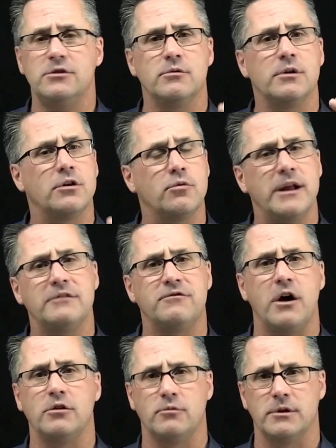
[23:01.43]
you're a great
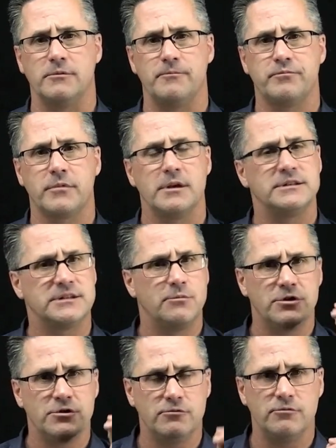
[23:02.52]
follower.
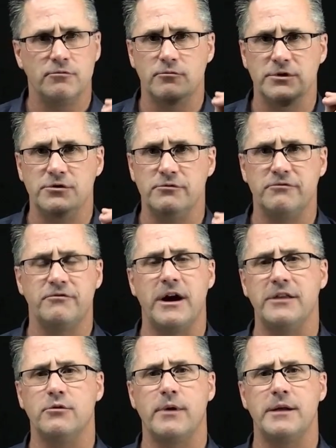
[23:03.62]
Someone who, when you
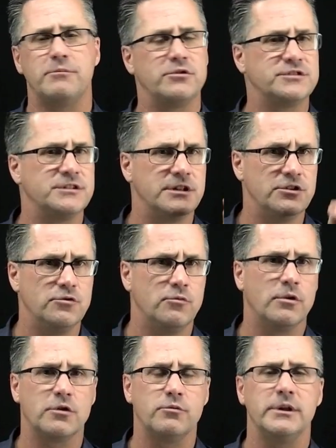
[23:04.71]
find the right person, that you
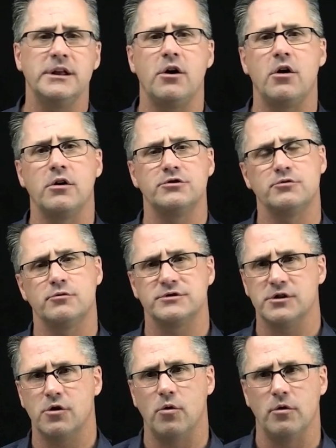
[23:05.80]
work really hard towards
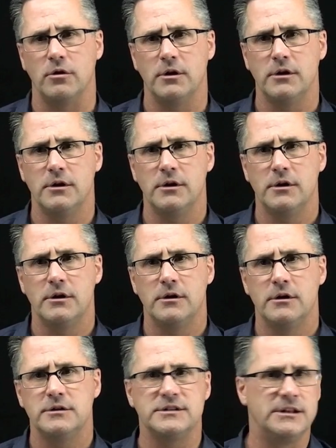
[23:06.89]
a goal.
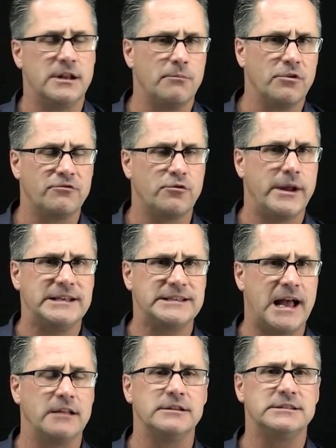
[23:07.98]
There's a number of great
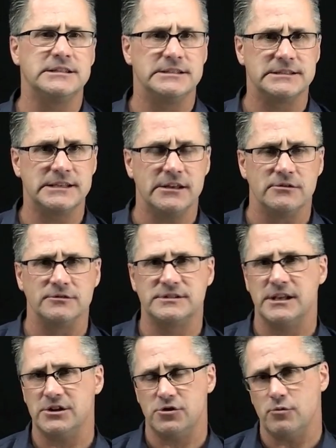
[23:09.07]
talents and skills
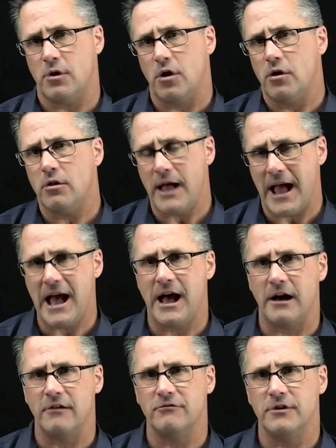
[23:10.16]
that you all
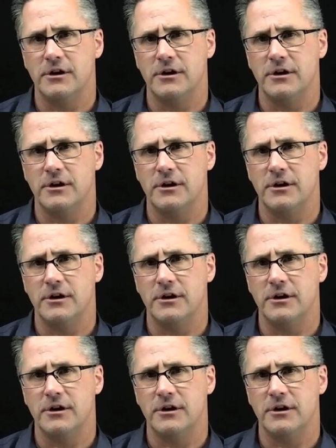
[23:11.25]
have.